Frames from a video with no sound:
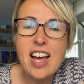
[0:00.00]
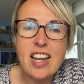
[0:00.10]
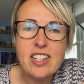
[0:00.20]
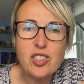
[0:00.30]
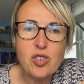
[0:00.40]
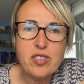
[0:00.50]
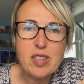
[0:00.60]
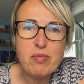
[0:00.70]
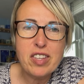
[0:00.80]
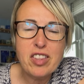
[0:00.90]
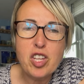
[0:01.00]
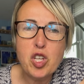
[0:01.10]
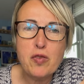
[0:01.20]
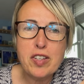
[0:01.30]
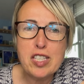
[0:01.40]
and it's not something that
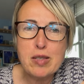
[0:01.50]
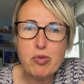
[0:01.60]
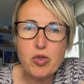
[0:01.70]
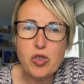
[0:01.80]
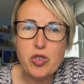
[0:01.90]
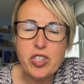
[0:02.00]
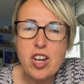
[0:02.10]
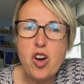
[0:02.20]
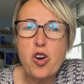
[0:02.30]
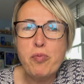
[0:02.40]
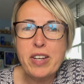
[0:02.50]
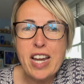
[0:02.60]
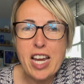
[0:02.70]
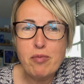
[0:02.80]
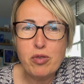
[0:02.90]
you've explored or
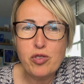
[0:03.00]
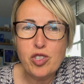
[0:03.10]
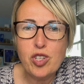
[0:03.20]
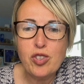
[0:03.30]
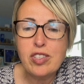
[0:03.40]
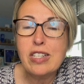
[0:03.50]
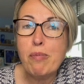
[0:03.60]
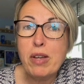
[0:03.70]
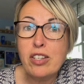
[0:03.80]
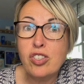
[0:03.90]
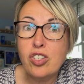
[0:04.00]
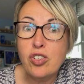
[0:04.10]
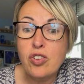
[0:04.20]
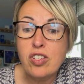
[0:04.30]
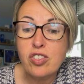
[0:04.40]
been able to step
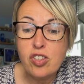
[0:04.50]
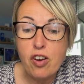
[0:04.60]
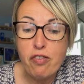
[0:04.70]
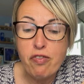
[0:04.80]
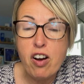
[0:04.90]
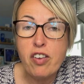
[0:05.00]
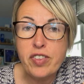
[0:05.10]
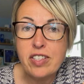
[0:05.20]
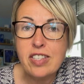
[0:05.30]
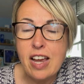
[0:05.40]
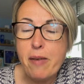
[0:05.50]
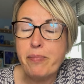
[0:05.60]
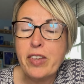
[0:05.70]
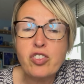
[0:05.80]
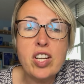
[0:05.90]
into so far. This
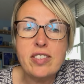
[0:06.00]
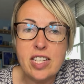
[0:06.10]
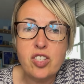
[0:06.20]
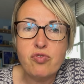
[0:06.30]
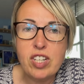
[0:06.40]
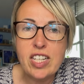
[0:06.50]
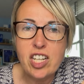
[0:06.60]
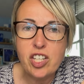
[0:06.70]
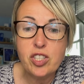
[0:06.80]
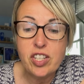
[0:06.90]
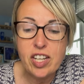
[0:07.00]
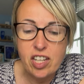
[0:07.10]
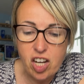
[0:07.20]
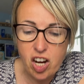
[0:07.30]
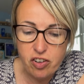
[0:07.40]
um, transit is really going to
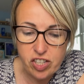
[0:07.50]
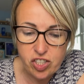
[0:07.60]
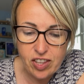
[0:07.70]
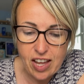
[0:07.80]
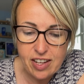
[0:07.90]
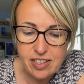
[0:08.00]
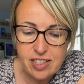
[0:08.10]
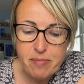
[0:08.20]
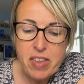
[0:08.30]
encourage that.